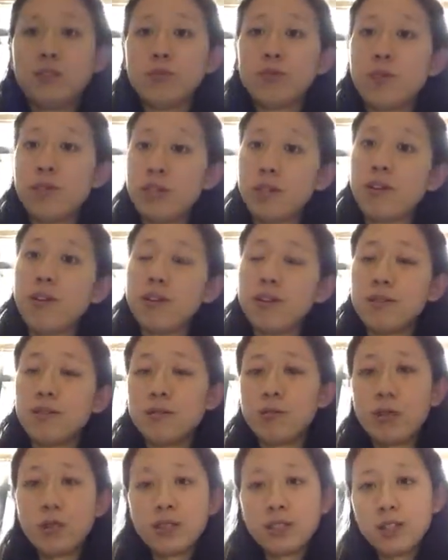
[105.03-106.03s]
return,
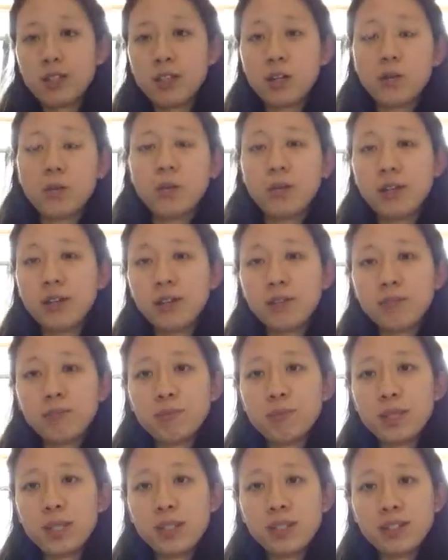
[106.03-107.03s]
whereas putting
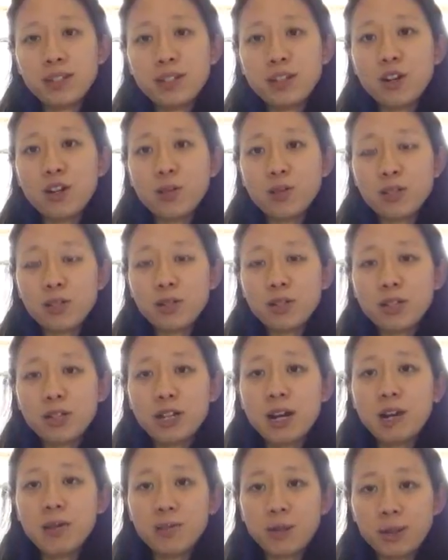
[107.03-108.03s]
money in the
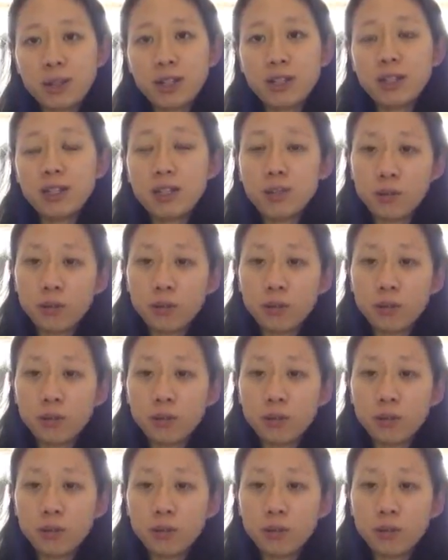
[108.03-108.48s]
stock market,